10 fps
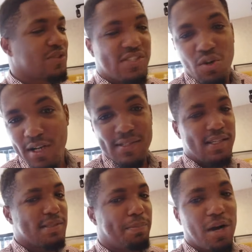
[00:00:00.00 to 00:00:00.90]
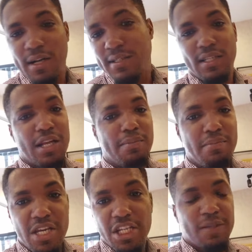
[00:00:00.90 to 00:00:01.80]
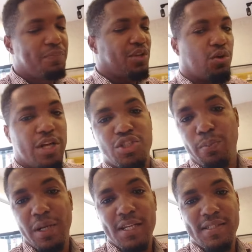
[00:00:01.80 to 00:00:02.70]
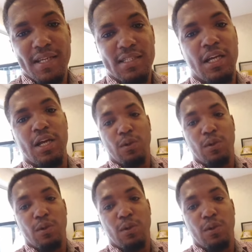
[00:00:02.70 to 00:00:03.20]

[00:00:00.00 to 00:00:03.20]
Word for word: resources, partying on the beach, going to places